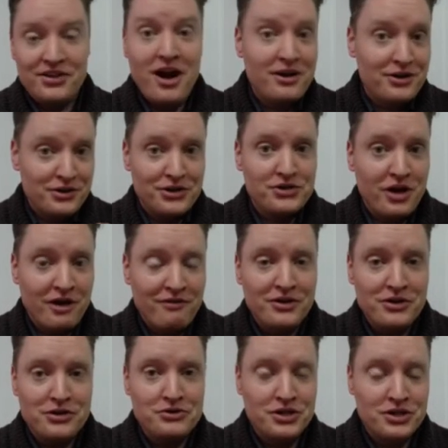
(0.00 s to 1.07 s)
Doctors
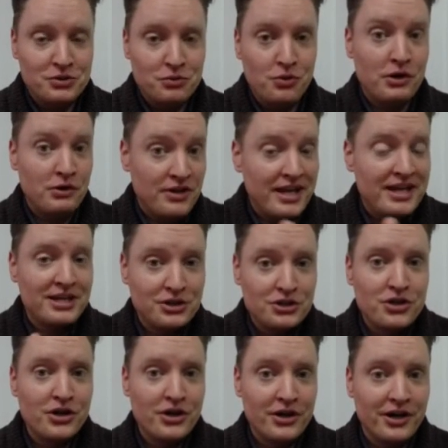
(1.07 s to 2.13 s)
often use this word. They
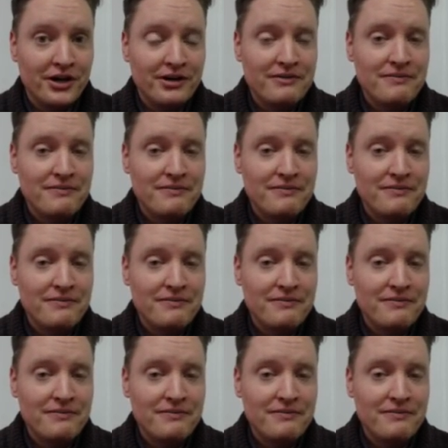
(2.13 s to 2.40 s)
concur.